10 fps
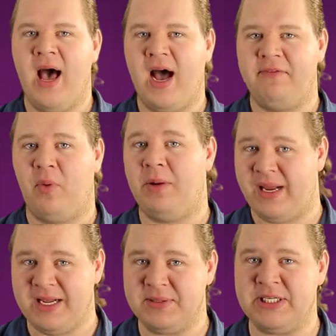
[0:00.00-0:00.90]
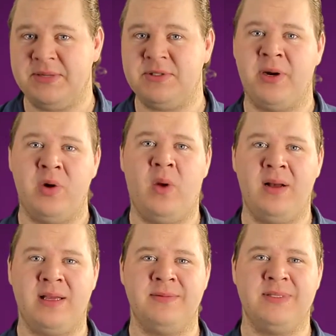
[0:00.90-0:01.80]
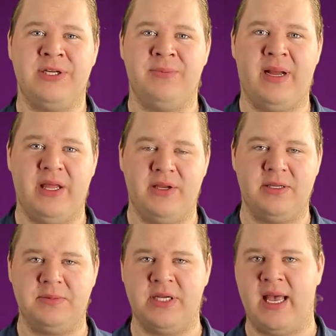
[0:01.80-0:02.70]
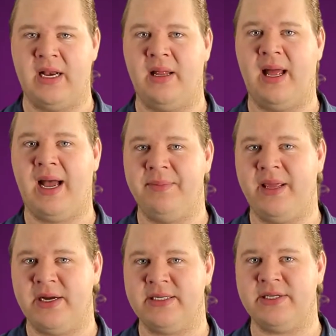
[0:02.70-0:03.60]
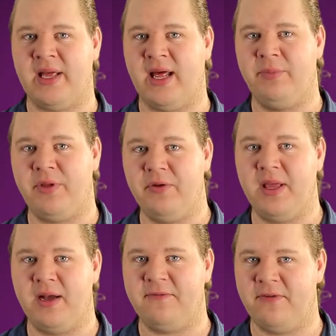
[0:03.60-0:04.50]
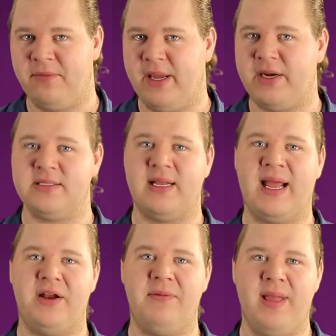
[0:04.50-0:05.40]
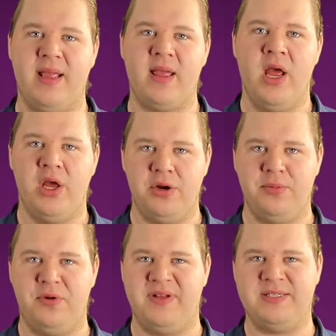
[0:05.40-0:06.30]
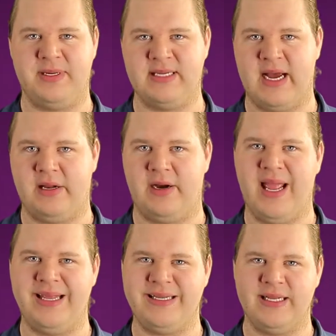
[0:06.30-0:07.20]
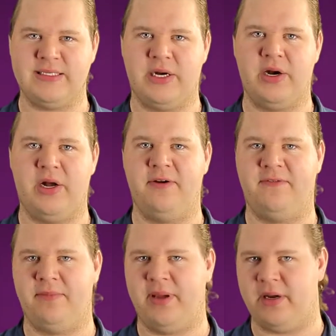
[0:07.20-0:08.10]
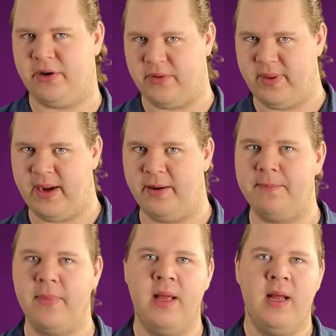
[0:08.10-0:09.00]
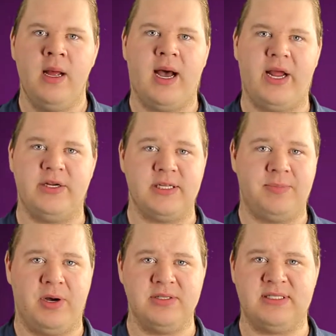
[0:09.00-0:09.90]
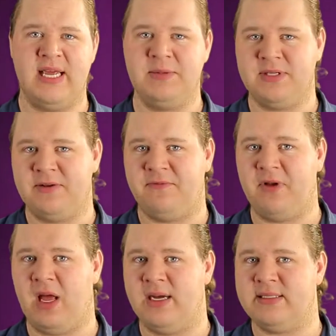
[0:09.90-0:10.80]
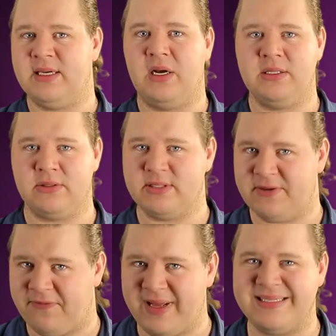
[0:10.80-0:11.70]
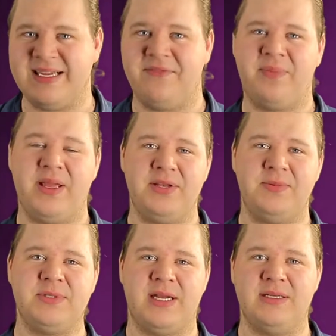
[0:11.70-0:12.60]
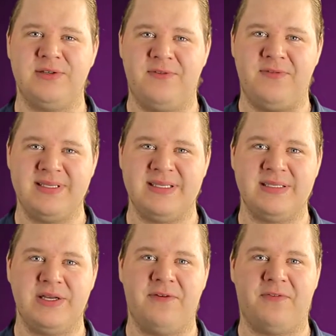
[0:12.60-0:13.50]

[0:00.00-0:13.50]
Hi everyone, my name is James Martin. Welcome to my YouTube channel. I'm here to help you young filmmakers on how to make your movie spectacular and to get started on your filmmaking career. I usually post tips and vlogs and all sorts of fun stuff on my YouTube channel, so if this is your